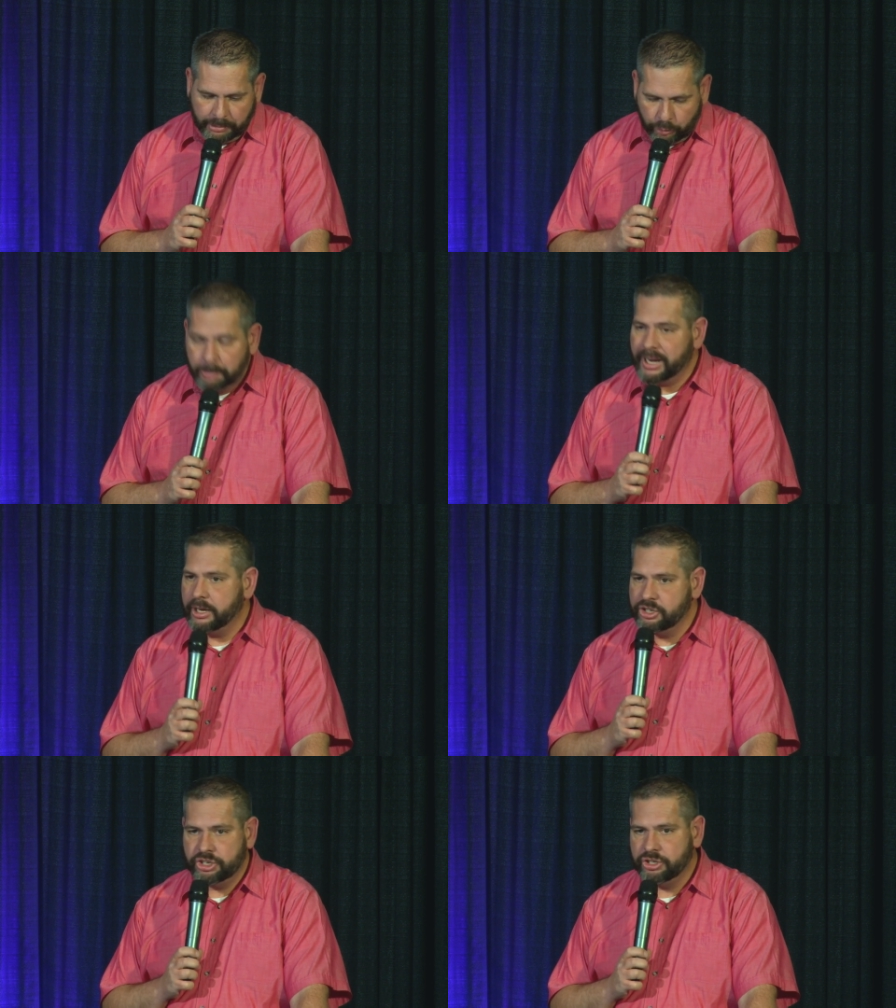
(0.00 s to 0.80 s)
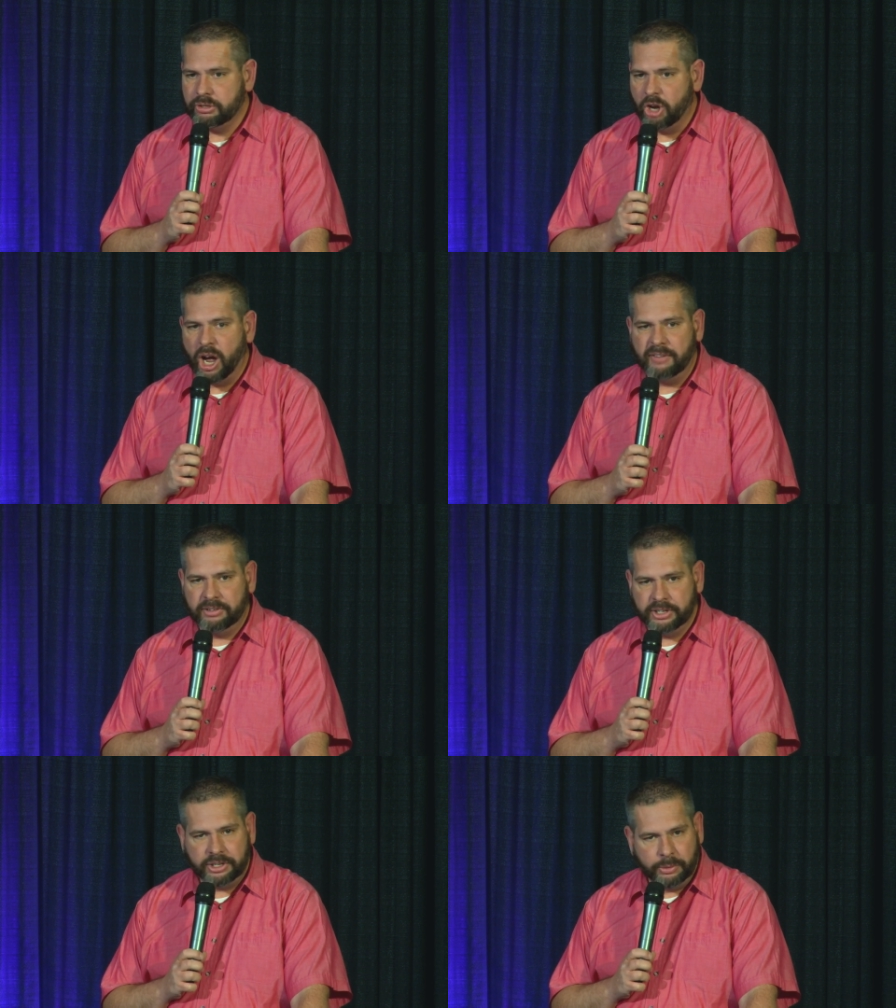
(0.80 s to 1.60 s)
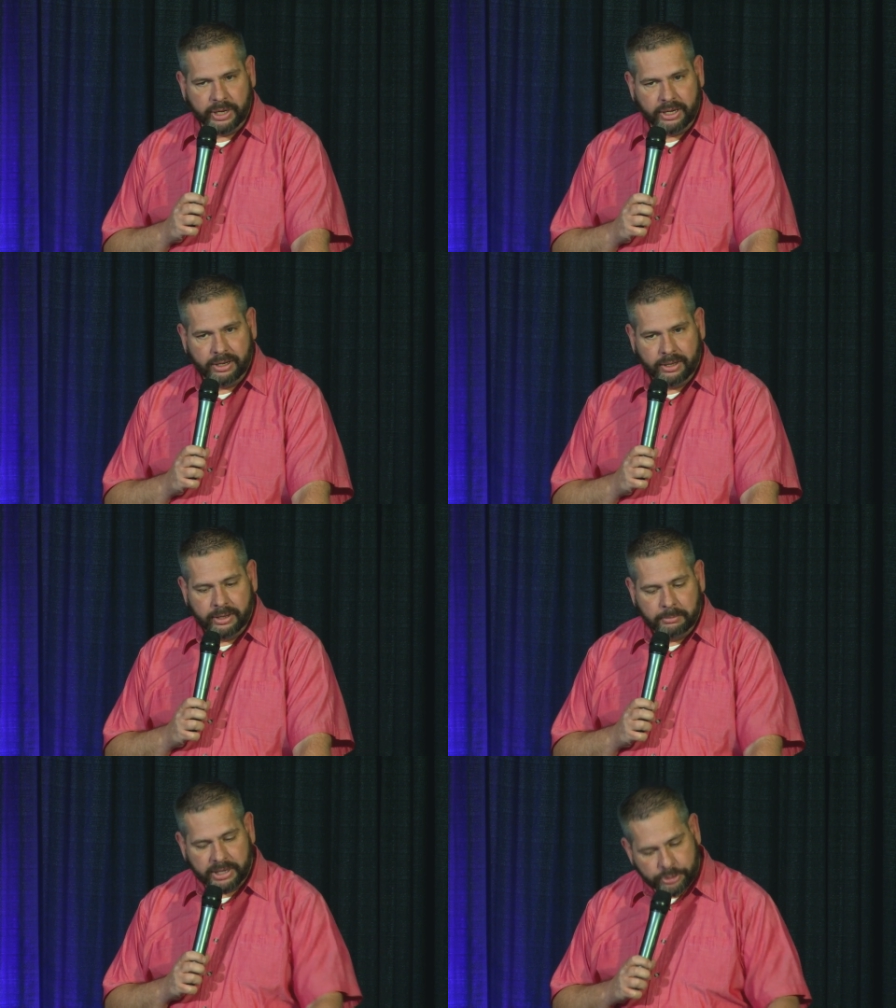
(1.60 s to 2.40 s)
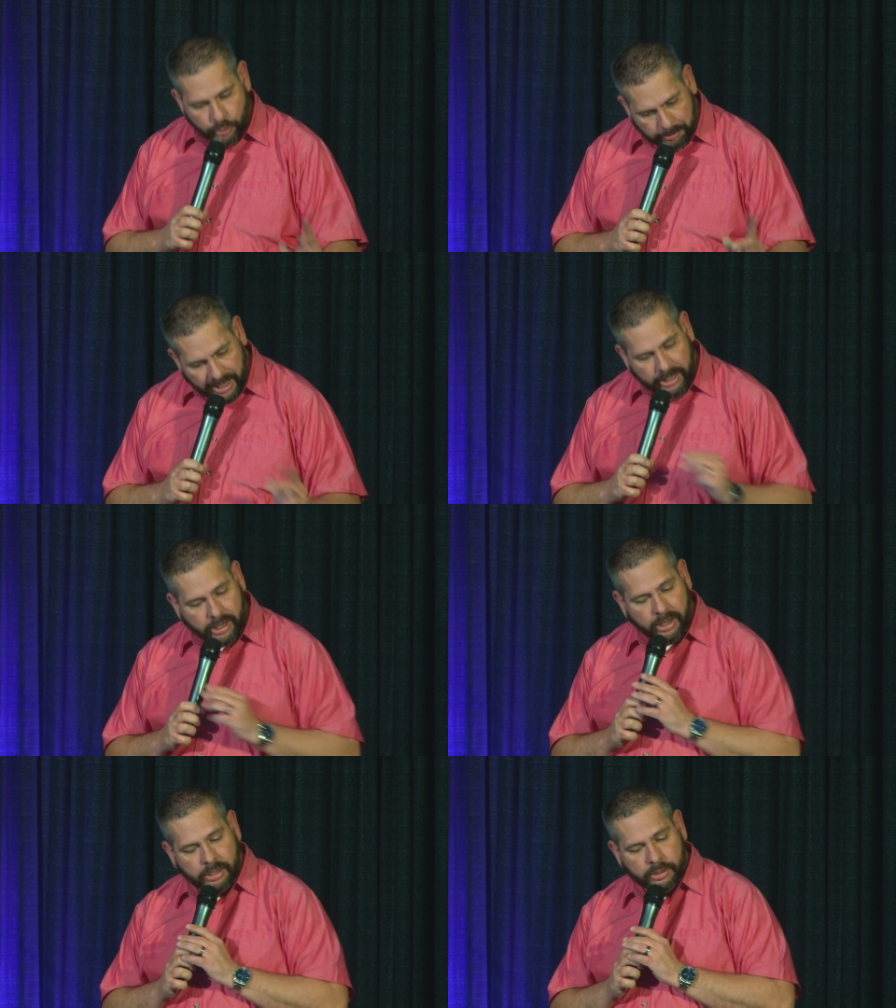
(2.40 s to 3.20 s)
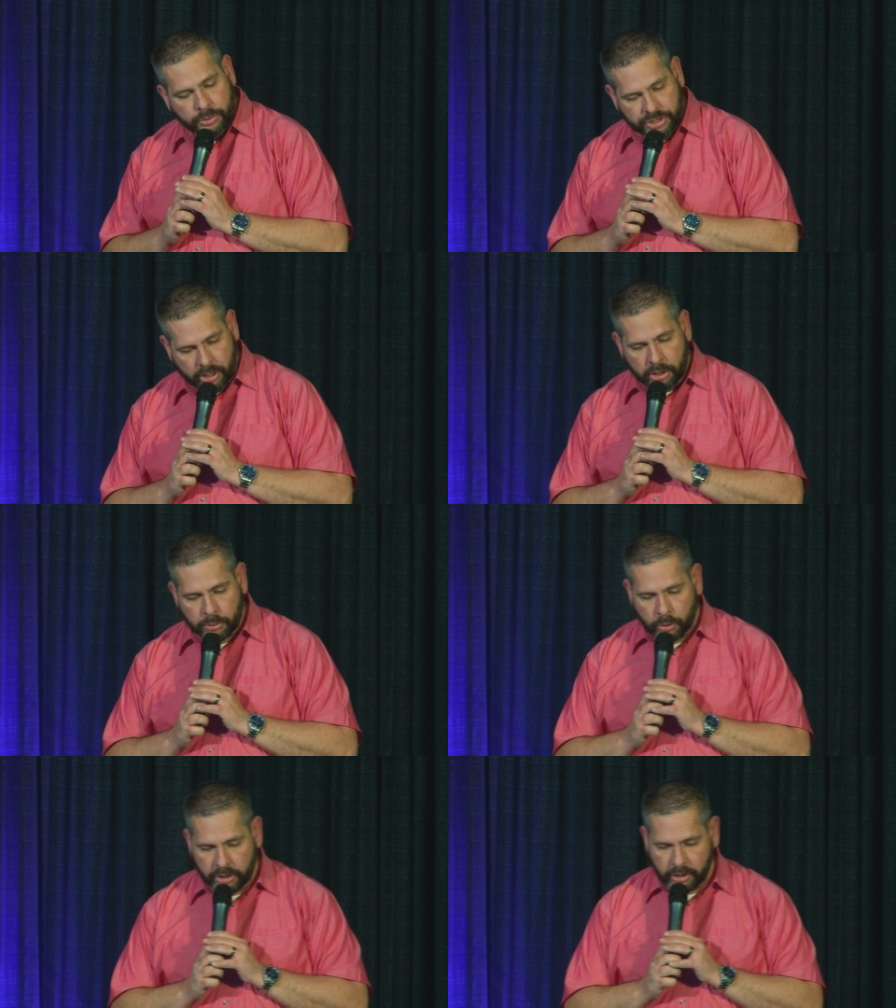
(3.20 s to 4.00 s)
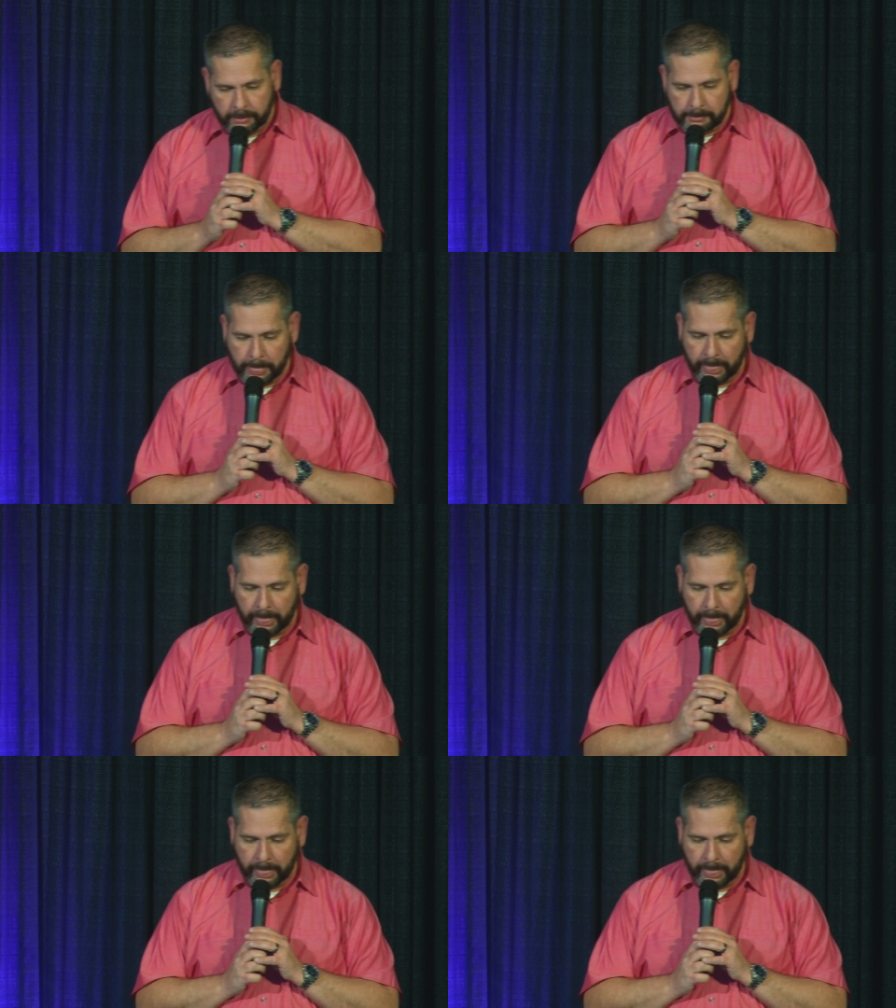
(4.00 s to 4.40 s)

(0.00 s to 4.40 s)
But Rebecca just offered to do it because Rebecca was a hard worker.